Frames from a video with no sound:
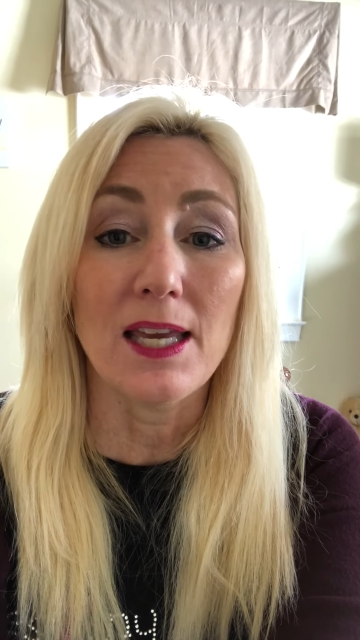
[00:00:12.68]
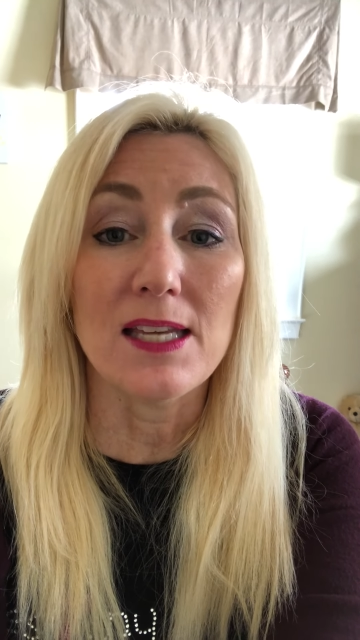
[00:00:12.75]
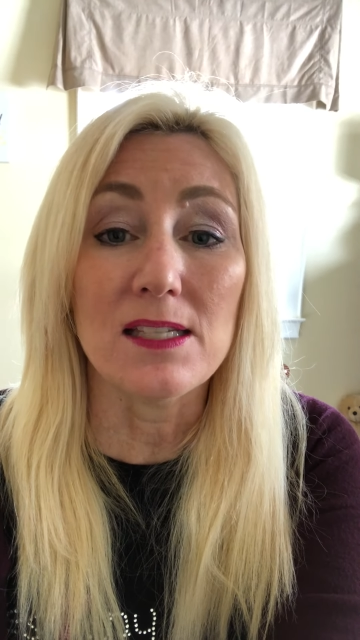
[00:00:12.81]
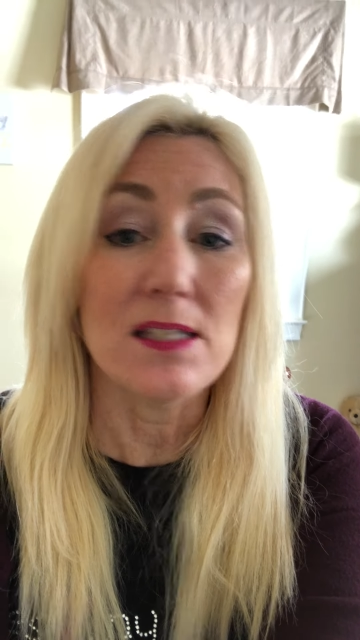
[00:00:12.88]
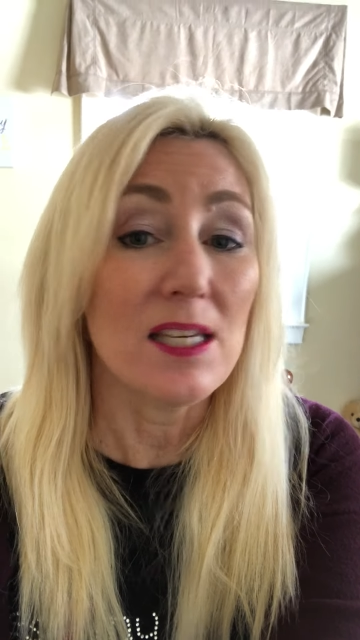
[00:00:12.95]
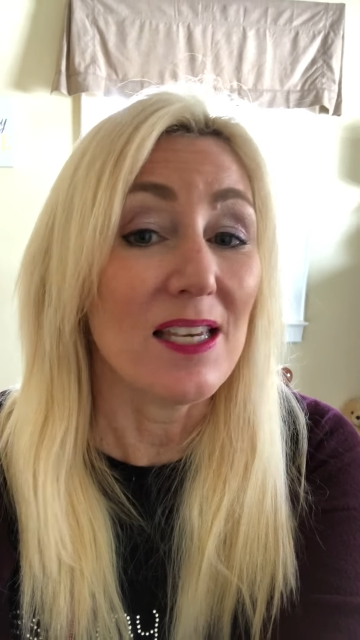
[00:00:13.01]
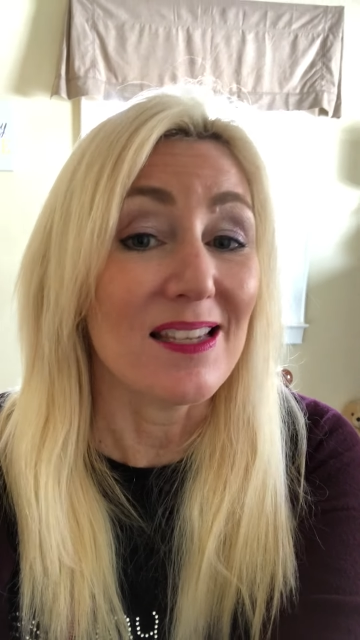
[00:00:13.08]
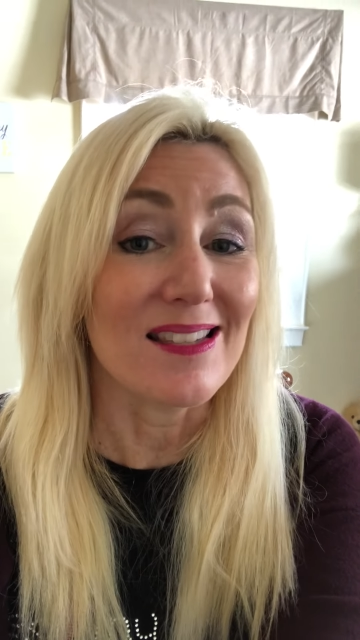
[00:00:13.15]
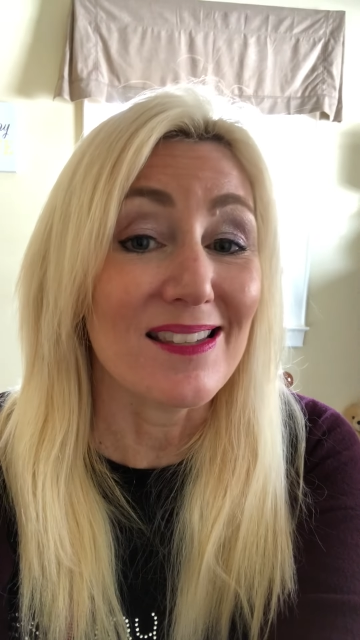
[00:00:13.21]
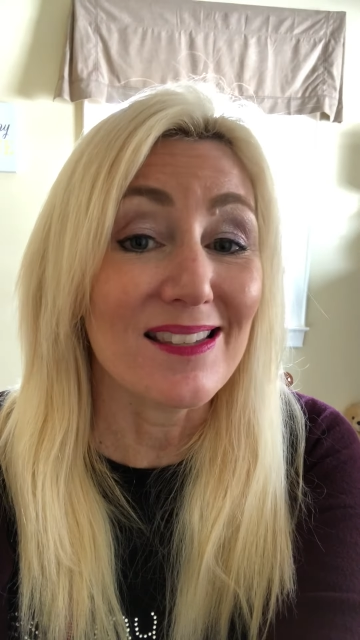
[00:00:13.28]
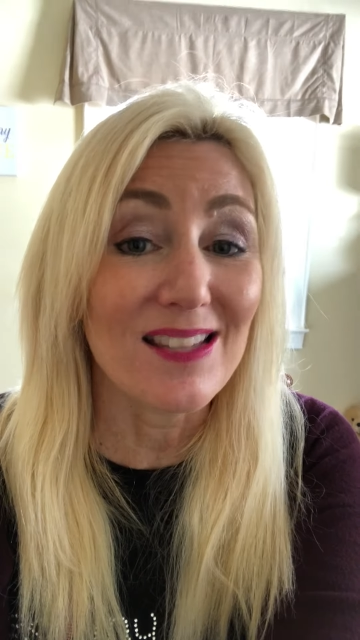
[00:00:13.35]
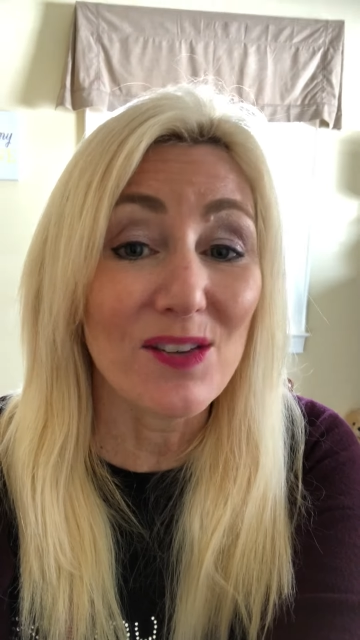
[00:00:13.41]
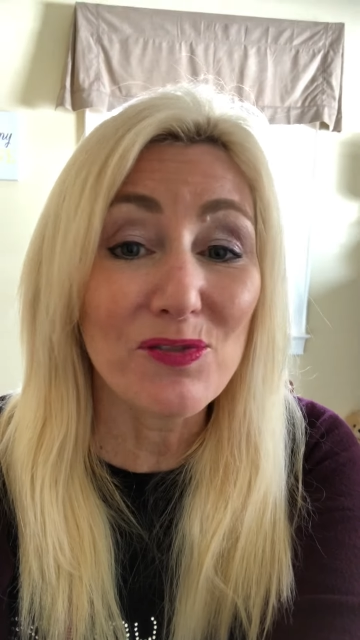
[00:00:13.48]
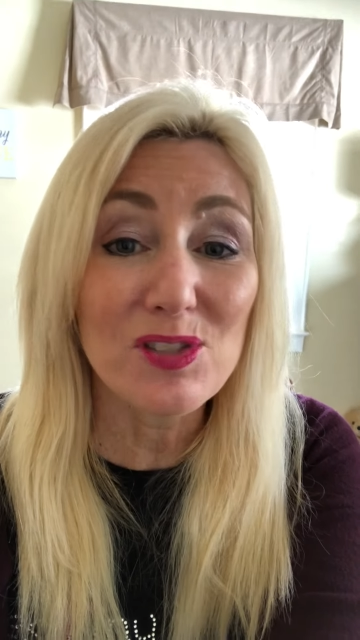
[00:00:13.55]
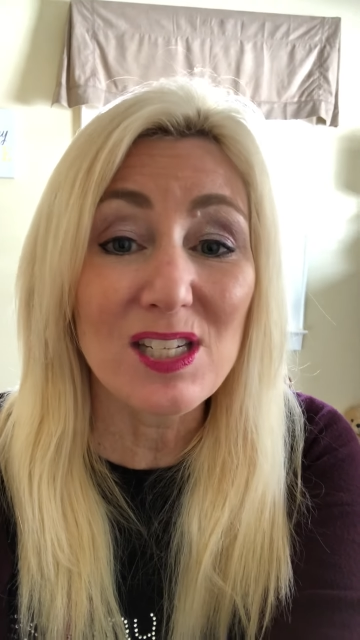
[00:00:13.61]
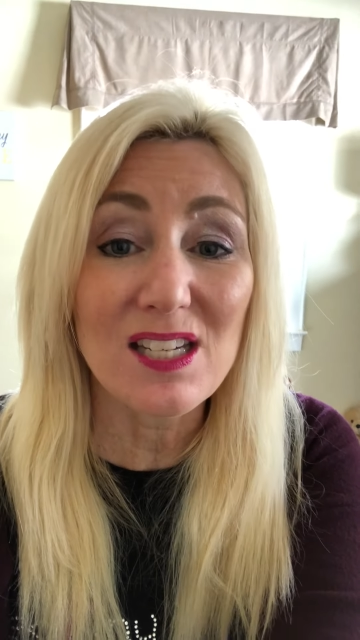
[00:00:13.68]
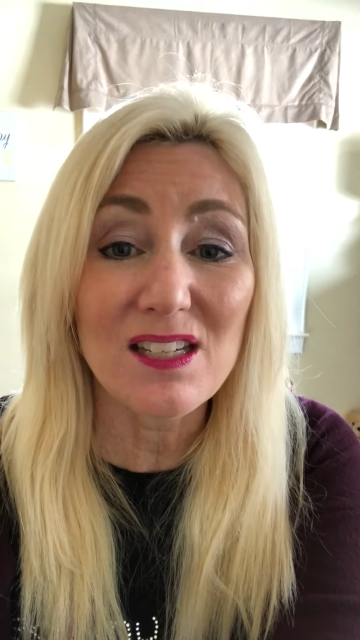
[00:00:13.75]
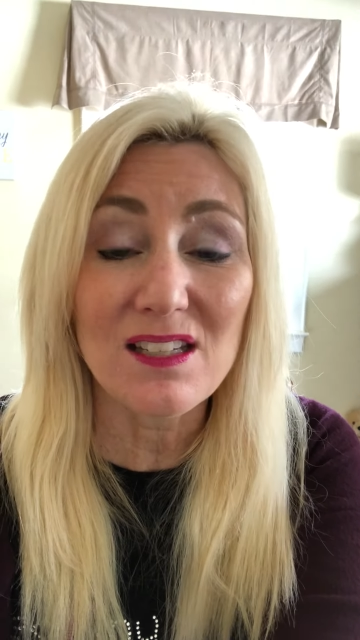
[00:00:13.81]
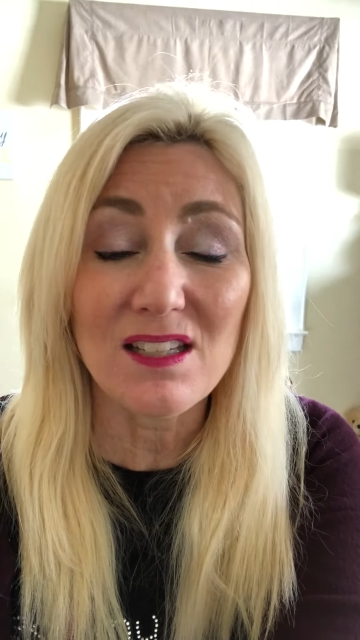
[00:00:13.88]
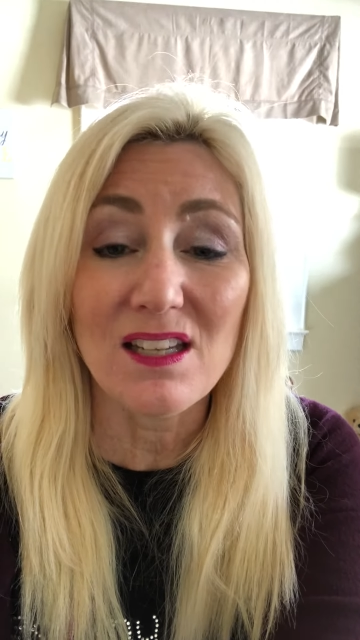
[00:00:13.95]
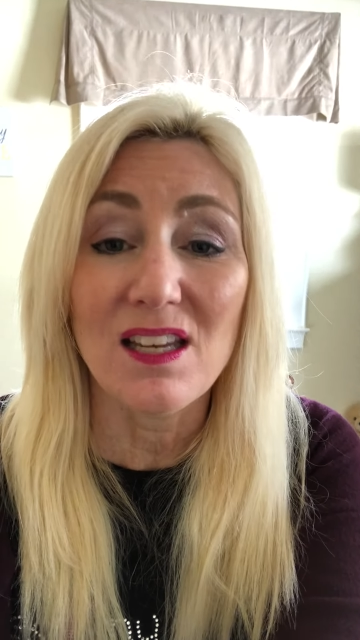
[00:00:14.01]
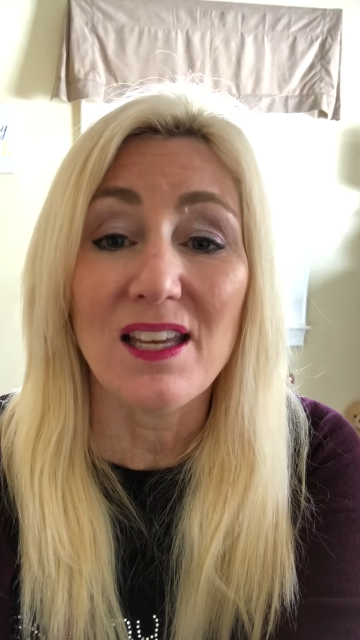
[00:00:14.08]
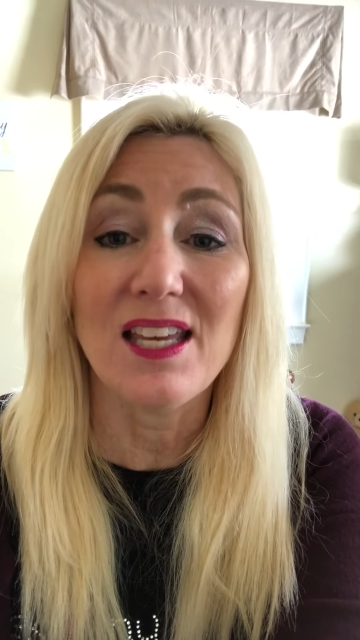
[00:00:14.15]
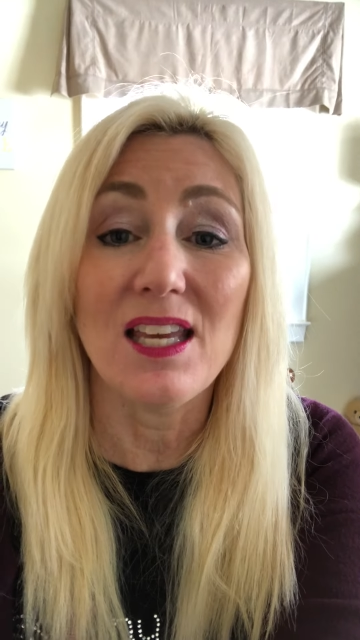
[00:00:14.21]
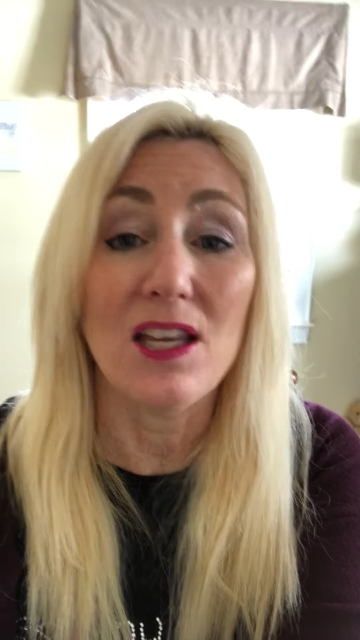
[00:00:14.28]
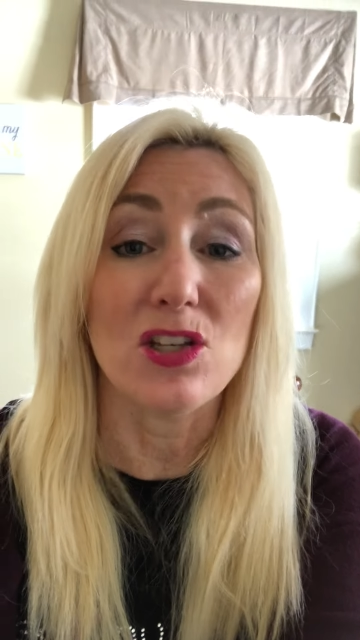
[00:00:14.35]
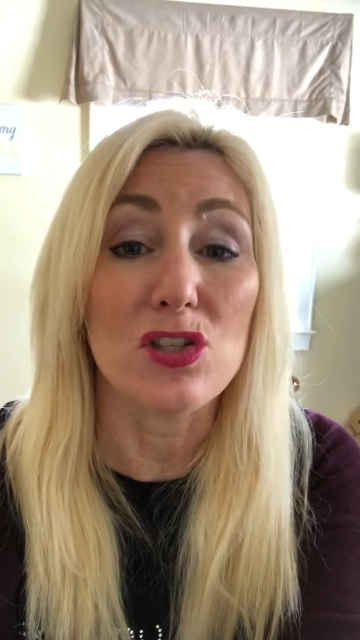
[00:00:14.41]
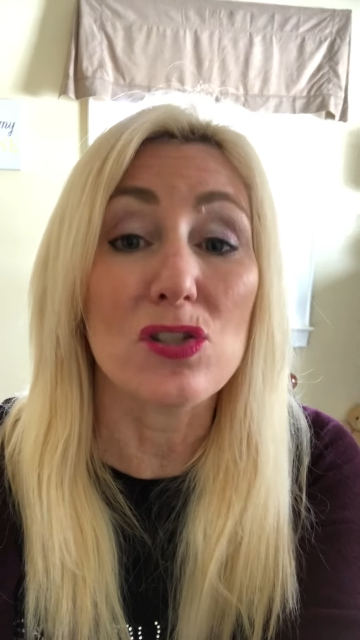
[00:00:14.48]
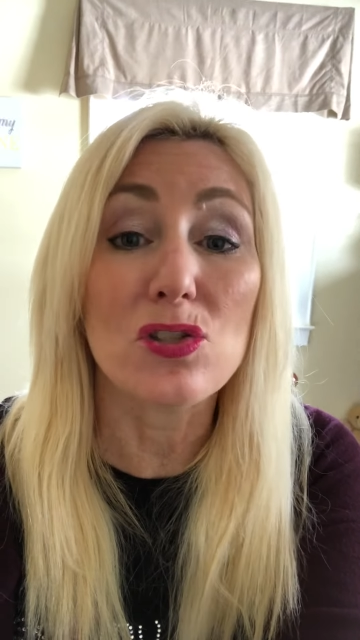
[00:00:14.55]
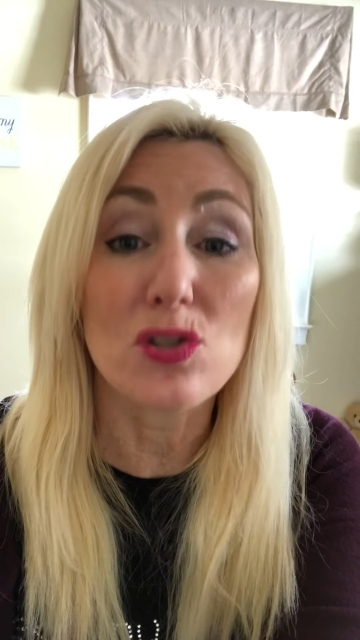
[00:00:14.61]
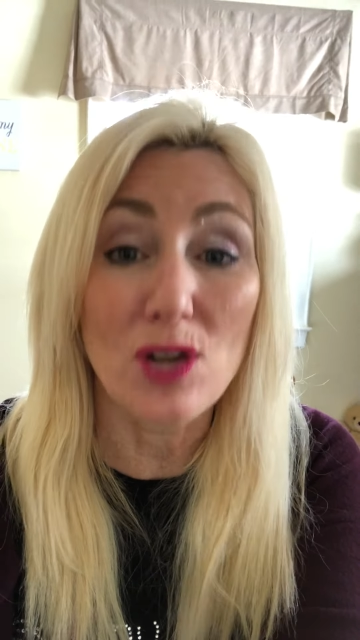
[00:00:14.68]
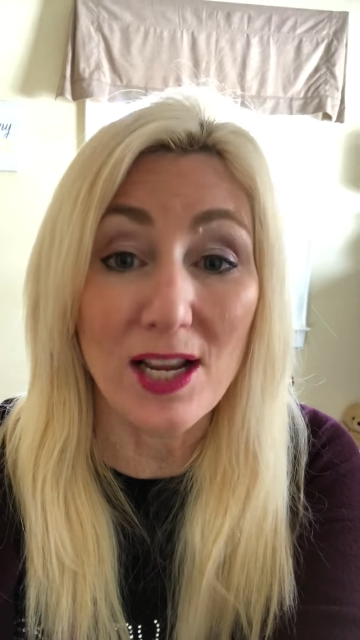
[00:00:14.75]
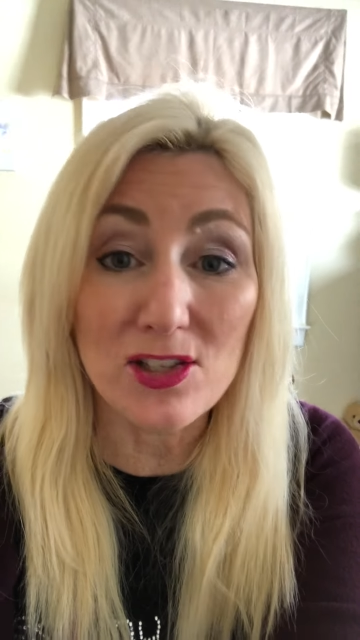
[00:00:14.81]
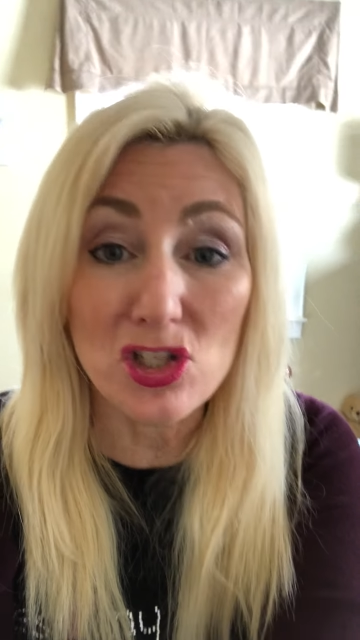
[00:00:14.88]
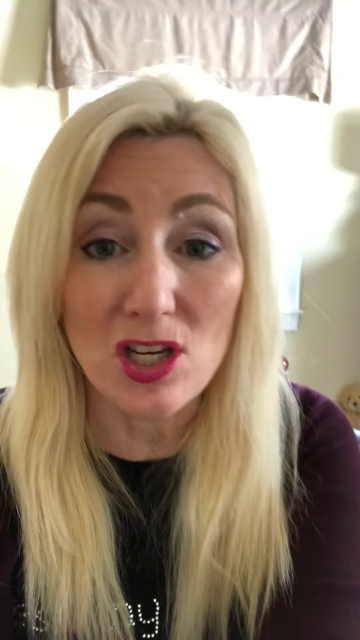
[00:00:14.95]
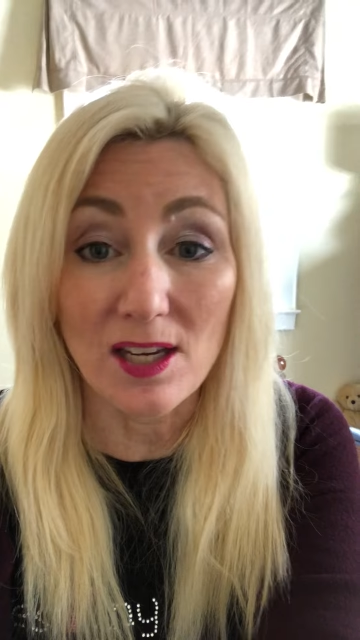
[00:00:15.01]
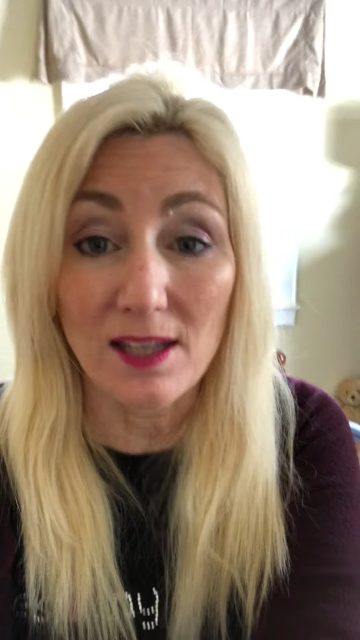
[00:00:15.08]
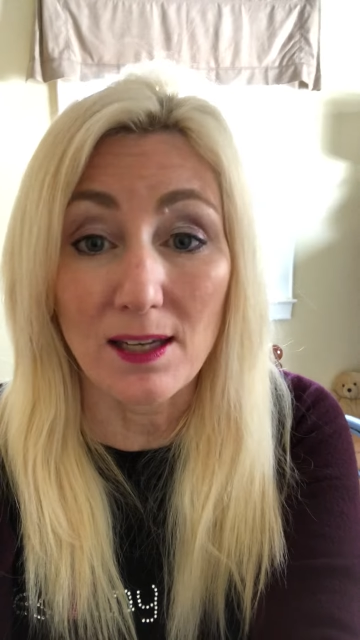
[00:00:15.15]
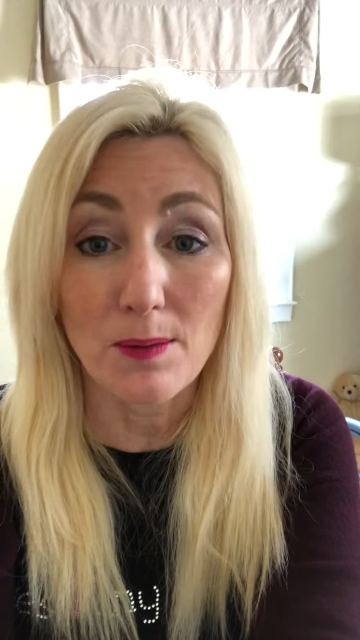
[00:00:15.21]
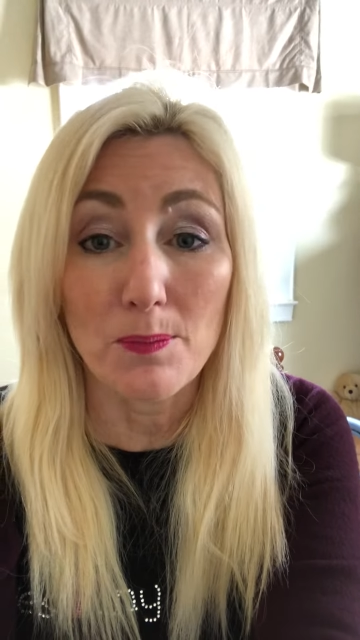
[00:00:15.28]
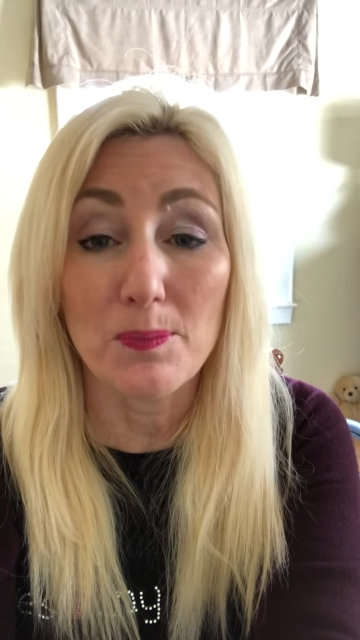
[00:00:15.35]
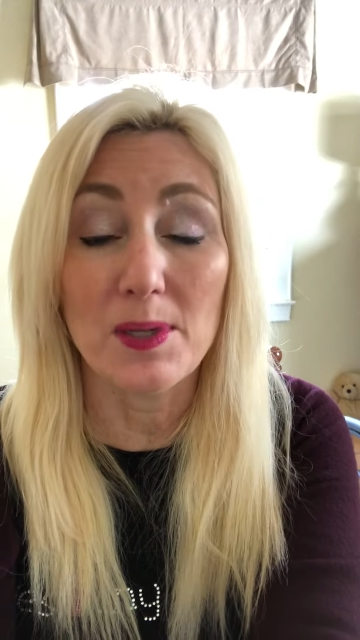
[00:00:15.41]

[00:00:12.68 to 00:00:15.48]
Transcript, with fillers: is He is sifting, He is stretching,